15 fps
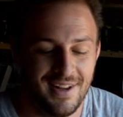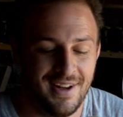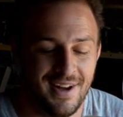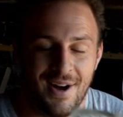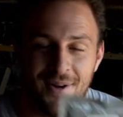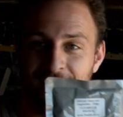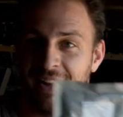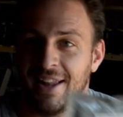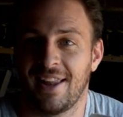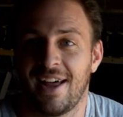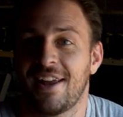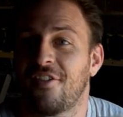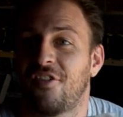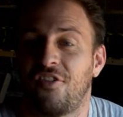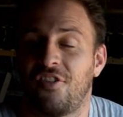A
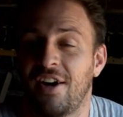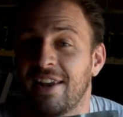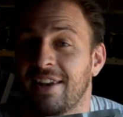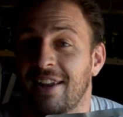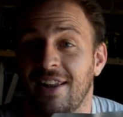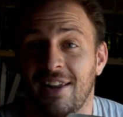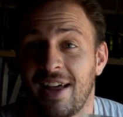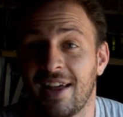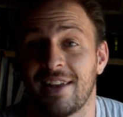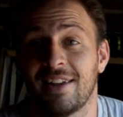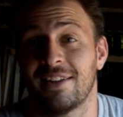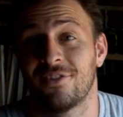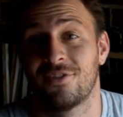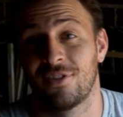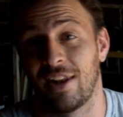lot of fun, a lot of
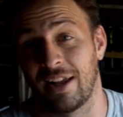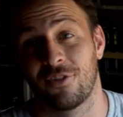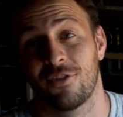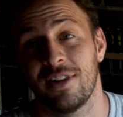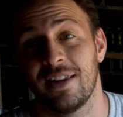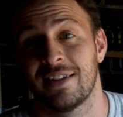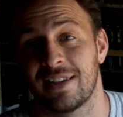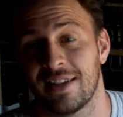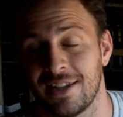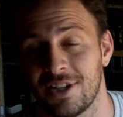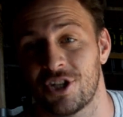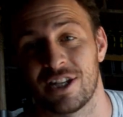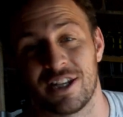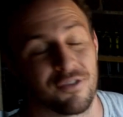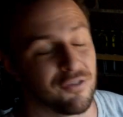really
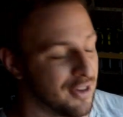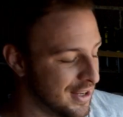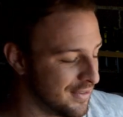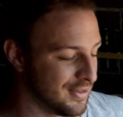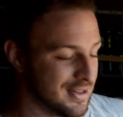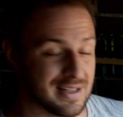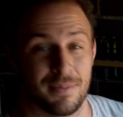delicious flavors.